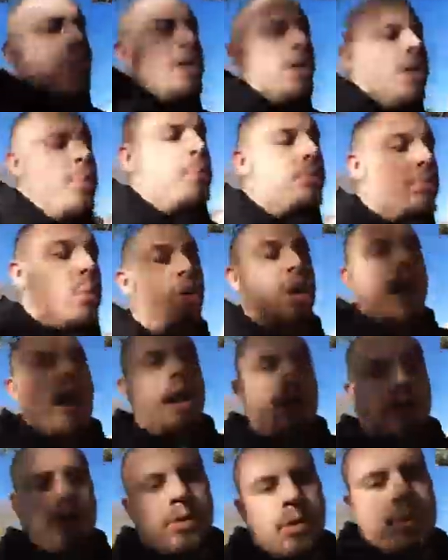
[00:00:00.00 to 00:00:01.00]

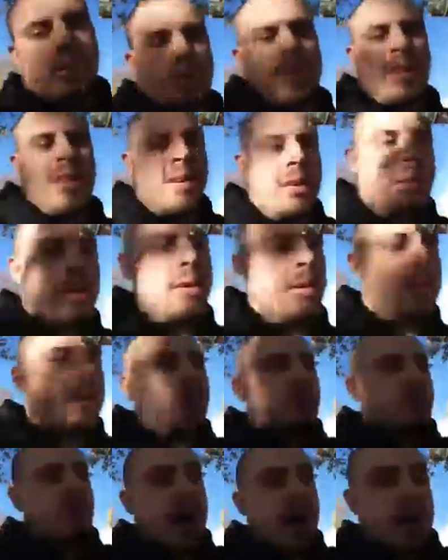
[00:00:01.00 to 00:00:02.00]
broadcast
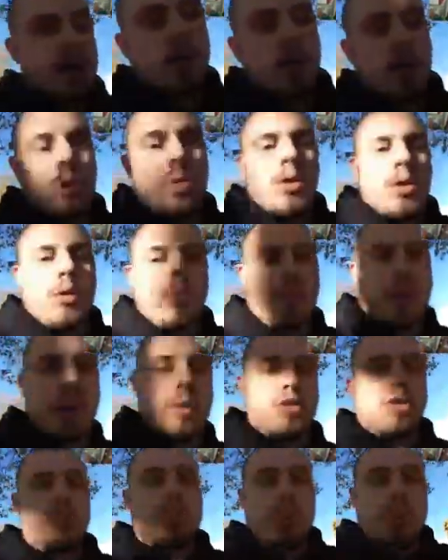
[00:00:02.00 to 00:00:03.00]
channel where
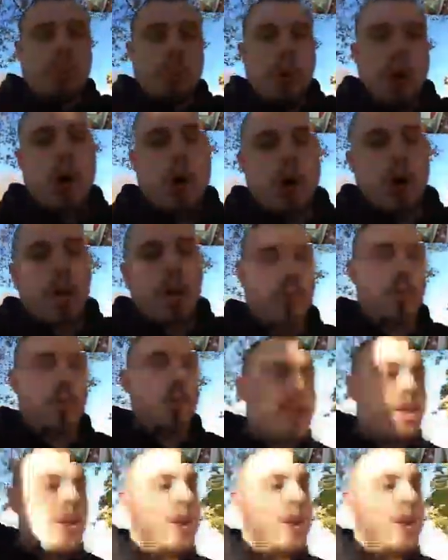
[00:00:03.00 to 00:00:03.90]
it'll just be mine, where you can